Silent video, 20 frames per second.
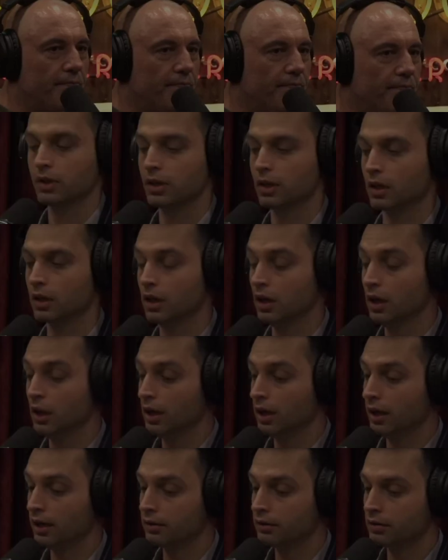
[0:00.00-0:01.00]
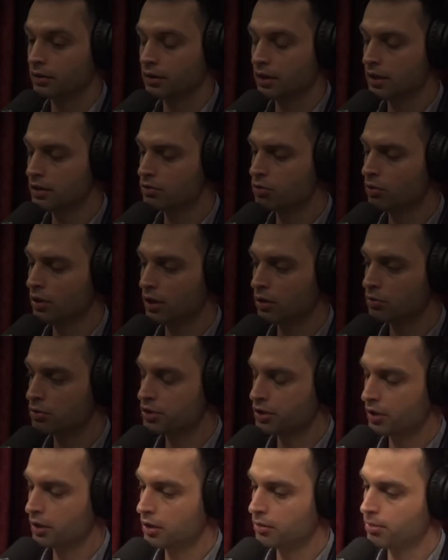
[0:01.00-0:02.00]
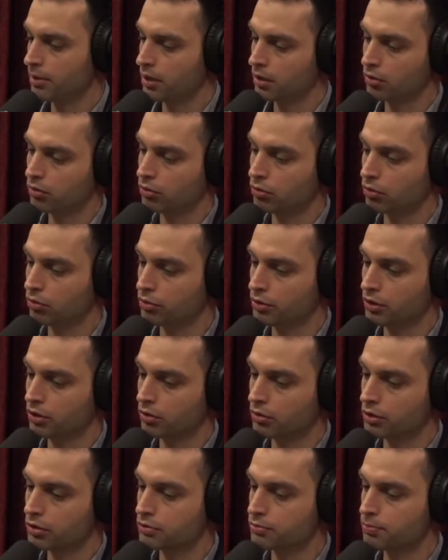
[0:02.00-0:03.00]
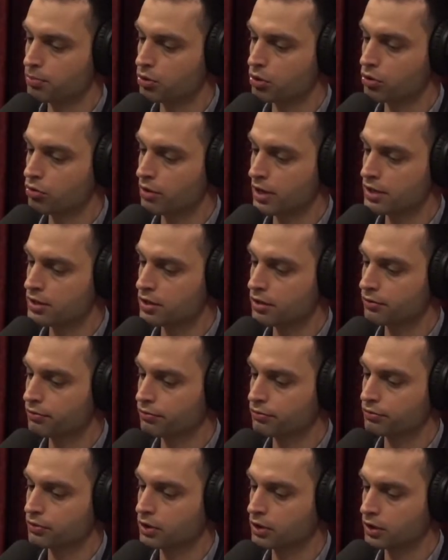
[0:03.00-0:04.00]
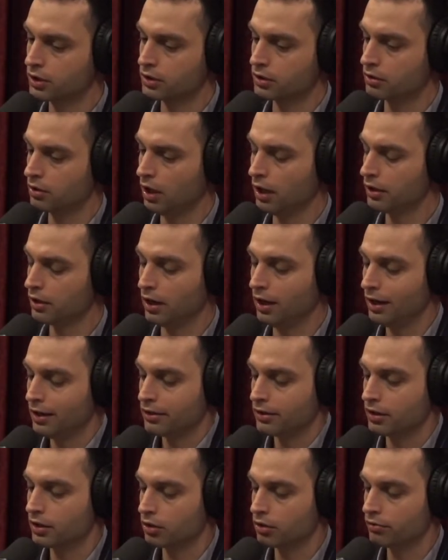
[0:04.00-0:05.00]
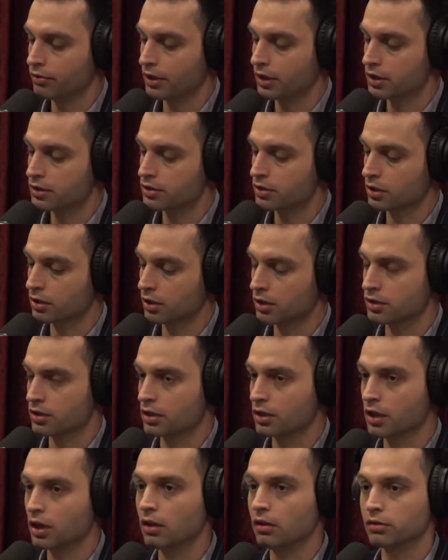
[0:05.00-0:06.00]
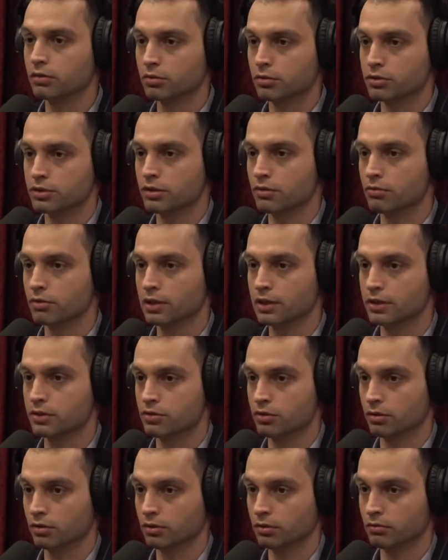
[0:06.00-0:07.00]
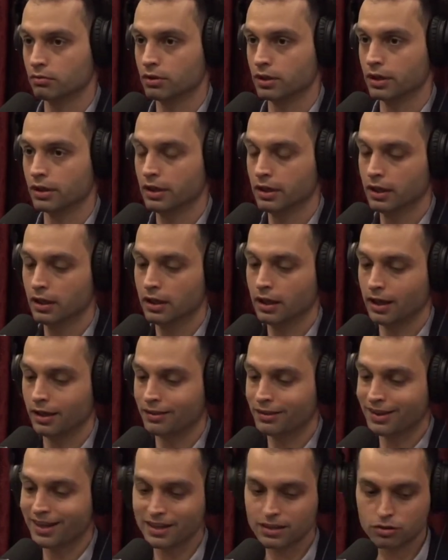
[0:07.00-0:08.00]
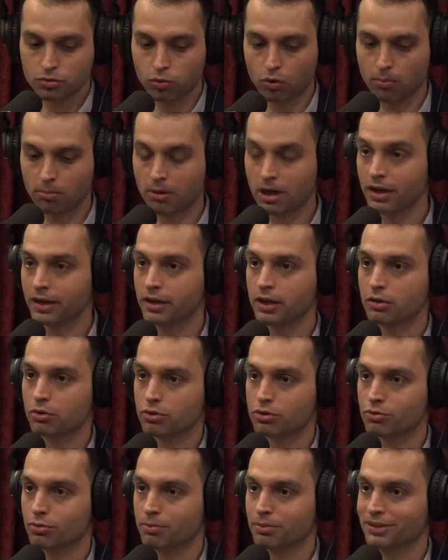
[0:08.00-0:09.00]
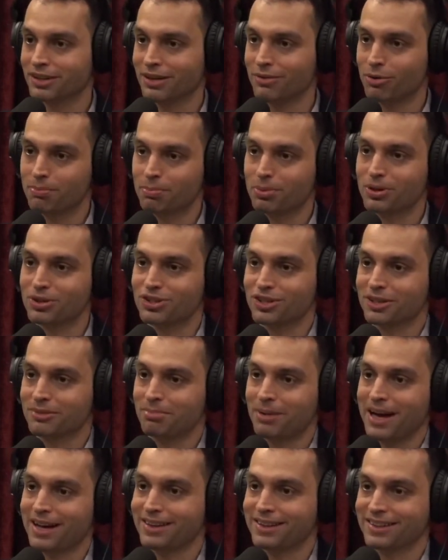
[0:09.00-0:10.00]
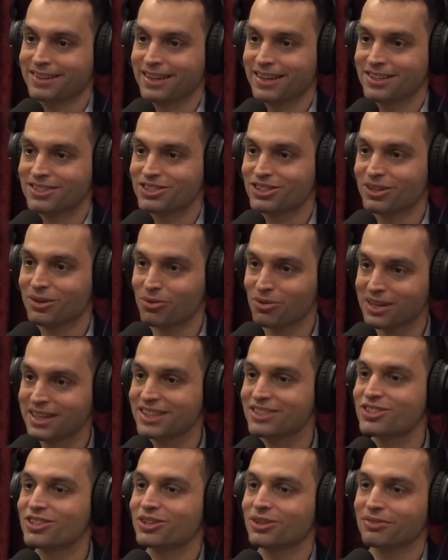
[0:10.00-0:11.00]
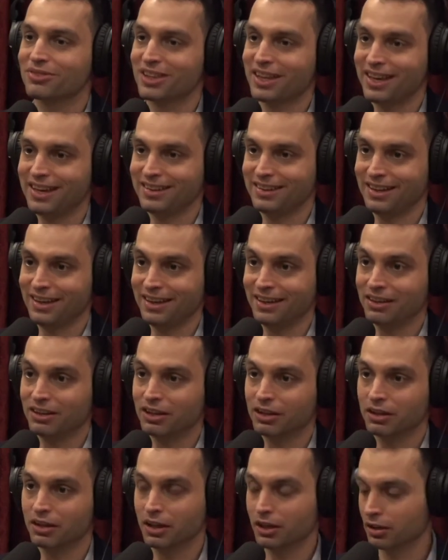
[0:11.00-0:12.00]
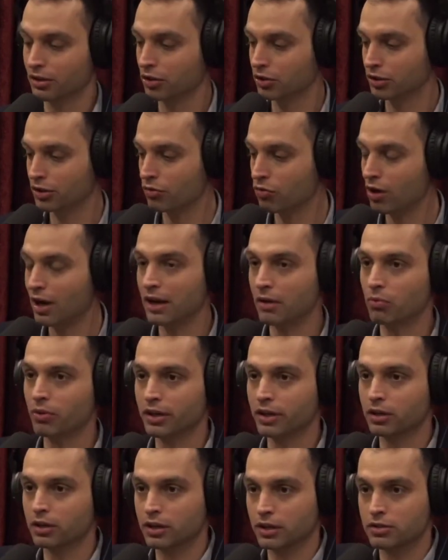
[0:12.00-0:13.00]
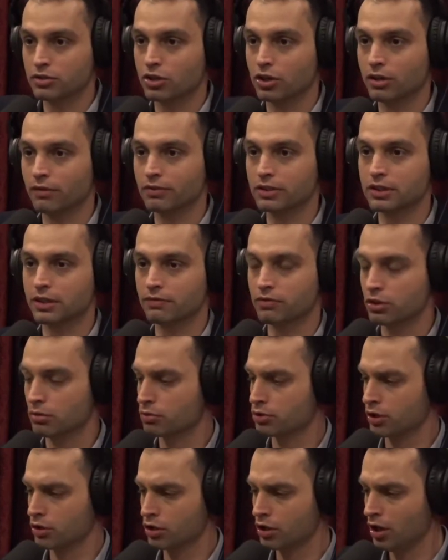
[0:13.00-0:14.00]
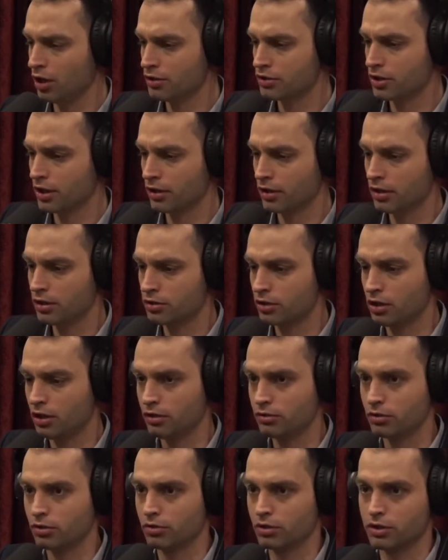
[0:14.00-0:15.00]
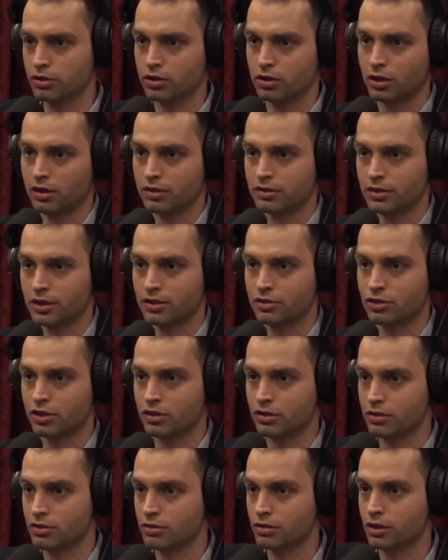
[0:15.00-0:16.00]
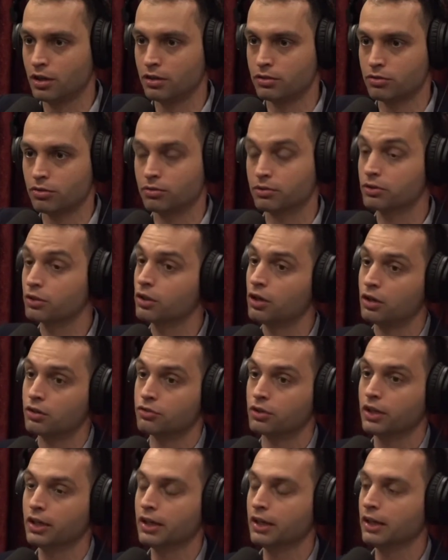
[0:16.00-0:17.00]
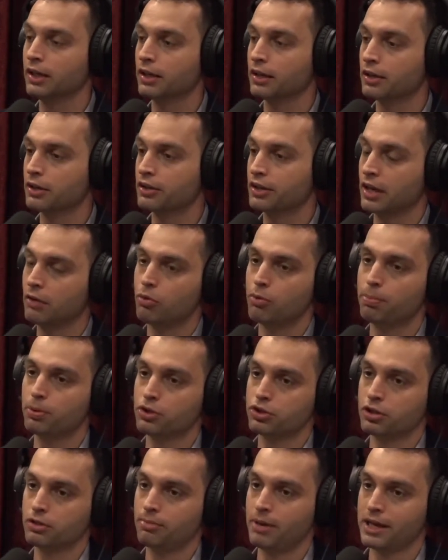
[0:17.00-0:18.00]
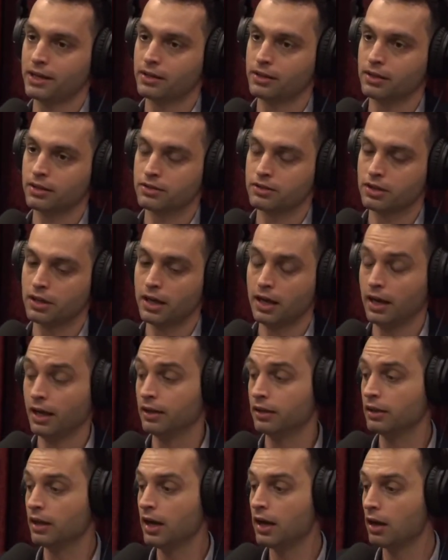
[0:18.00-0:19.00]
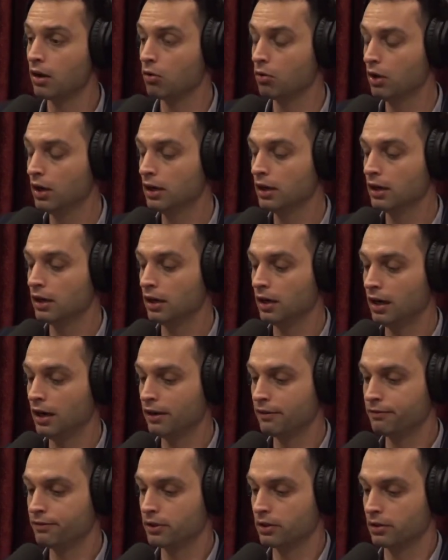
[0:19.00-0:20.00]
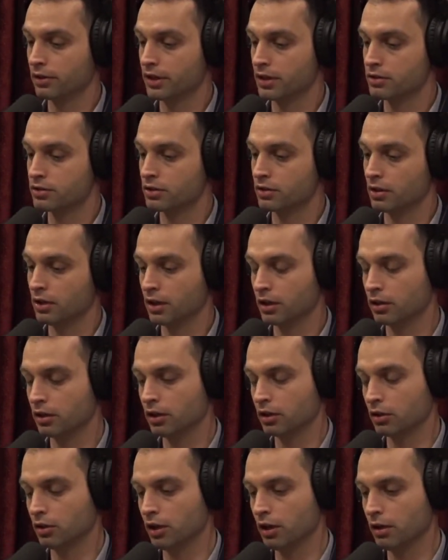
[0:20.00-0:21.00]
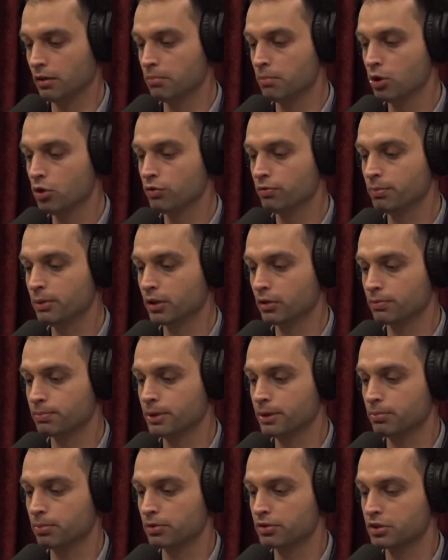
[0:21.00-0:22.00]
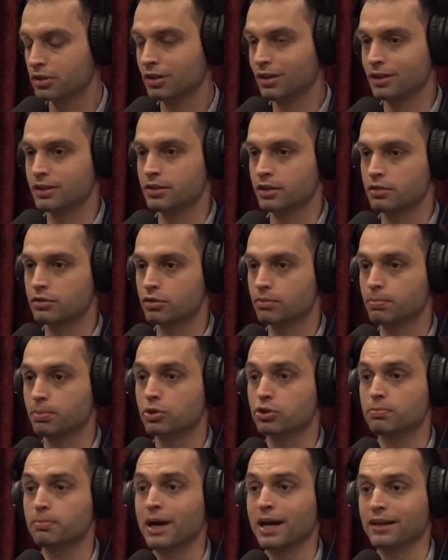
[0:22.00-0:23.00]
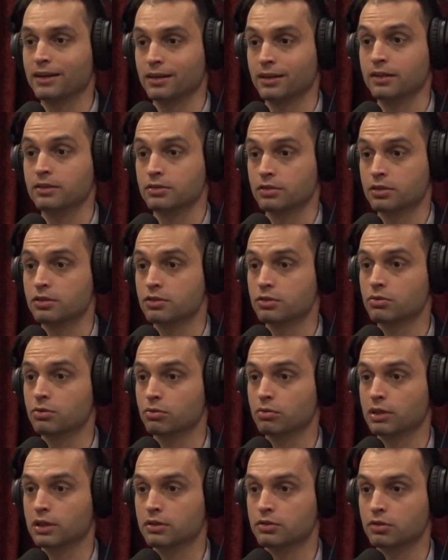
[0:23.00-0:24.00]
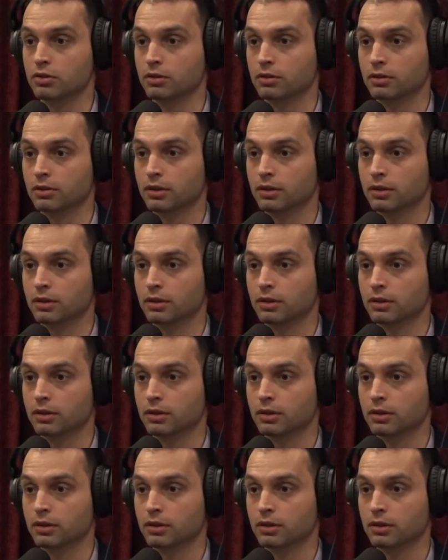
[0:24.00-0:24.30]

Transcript: Yeah. And that's why I always think about it, uh, you know, this progressive I, I think of it as a as a cult or as a religion, right? Yeah. And that's what my heroes were. They were pushing back against the religion of their day, the yep. the, the right wing conservatives who were saying you can't say this, can't do this, you can't say Jesus, you can't talk, you can't. They were pushing back against that, and now I feel there's a, a, a, movement of people starting to push back against this new religion.